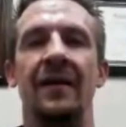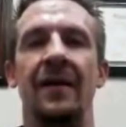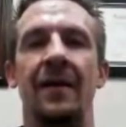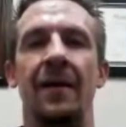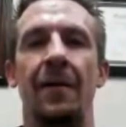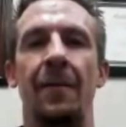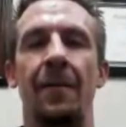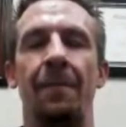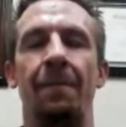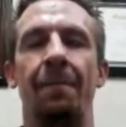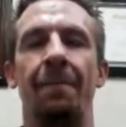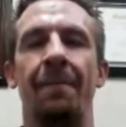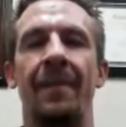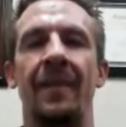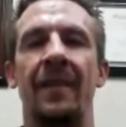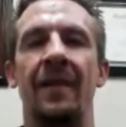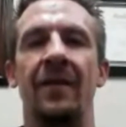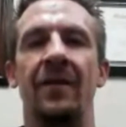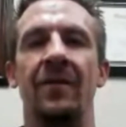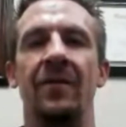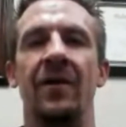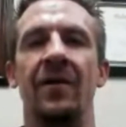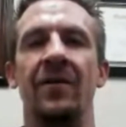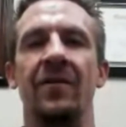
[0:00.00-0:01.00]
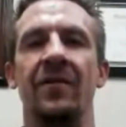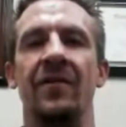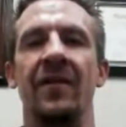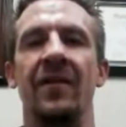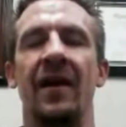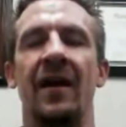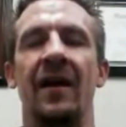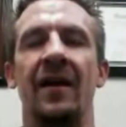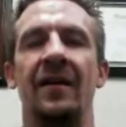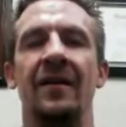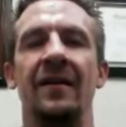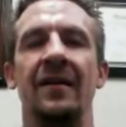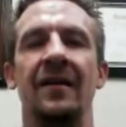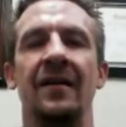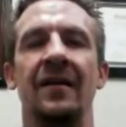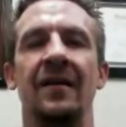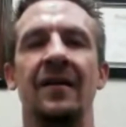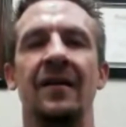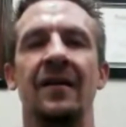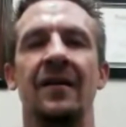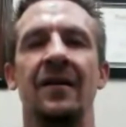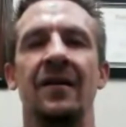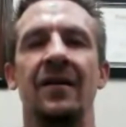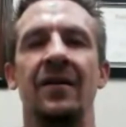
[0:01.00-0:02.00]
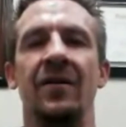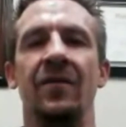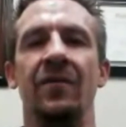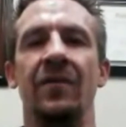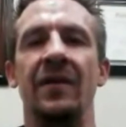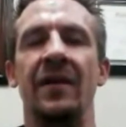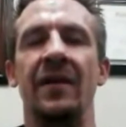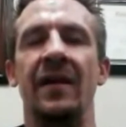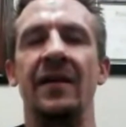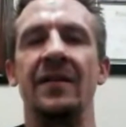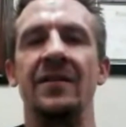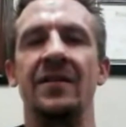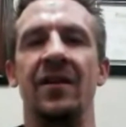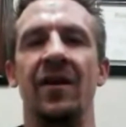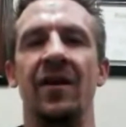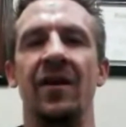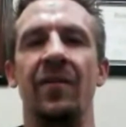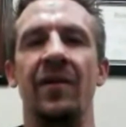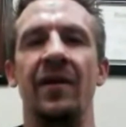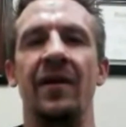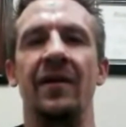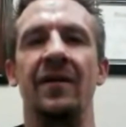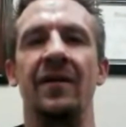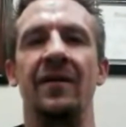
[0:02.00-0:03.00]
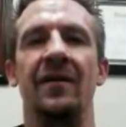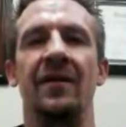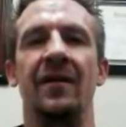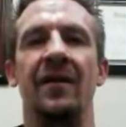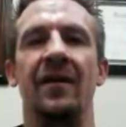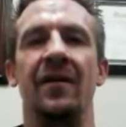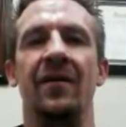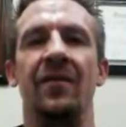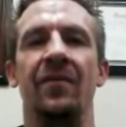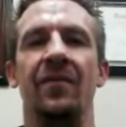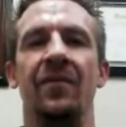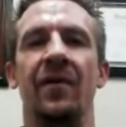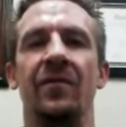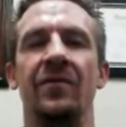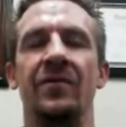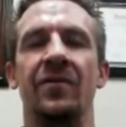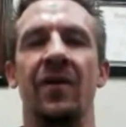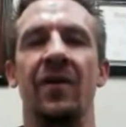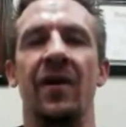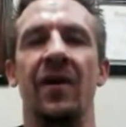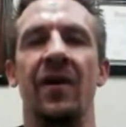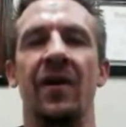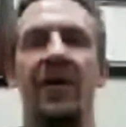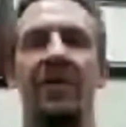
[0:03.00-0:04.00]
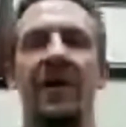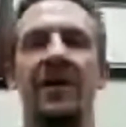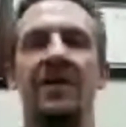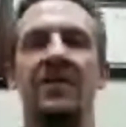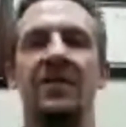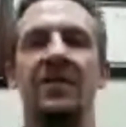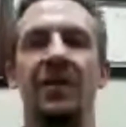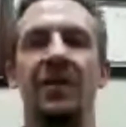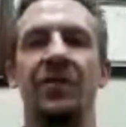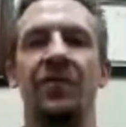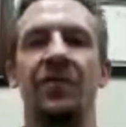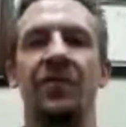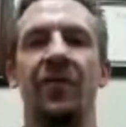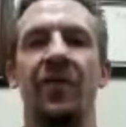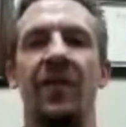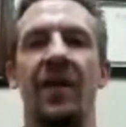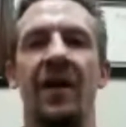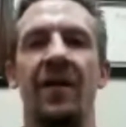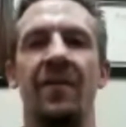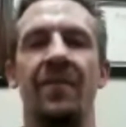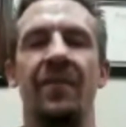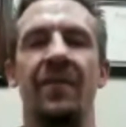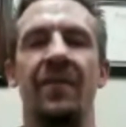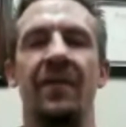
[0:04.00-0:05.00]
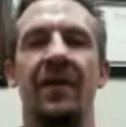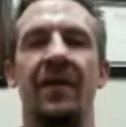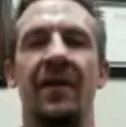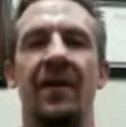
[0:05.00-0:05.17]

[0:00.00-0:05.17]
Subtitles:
You know, other than that, you know, when the kids come in, we always try and make it special for them.